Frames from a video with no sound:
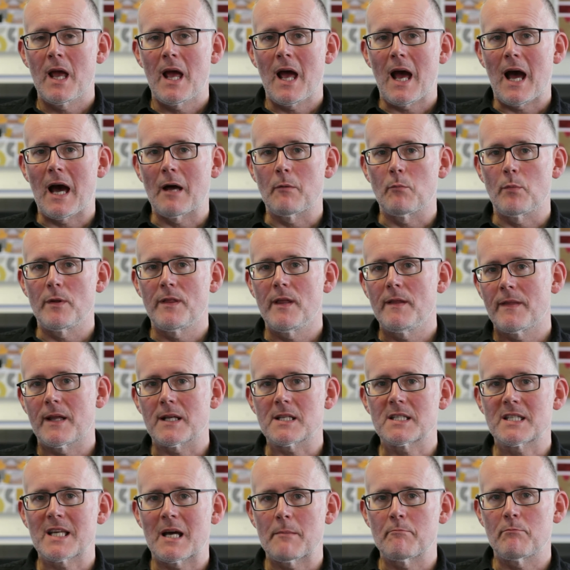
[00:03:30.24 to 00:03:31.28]
And within that
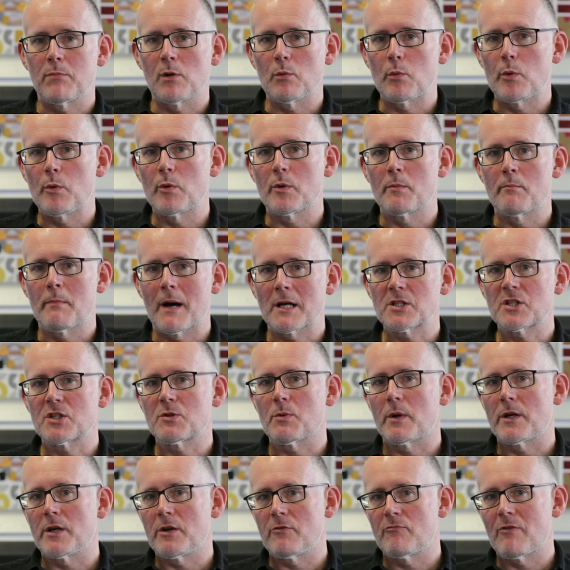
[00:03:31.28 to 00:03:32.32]
sample we would match to
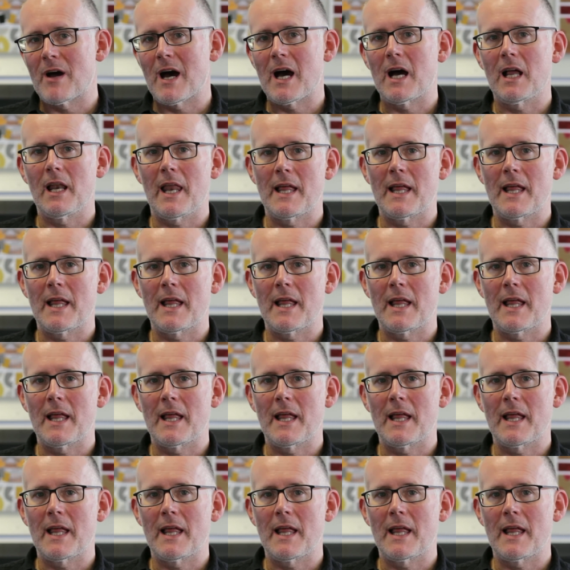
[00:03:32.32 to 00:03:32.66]
any RAL,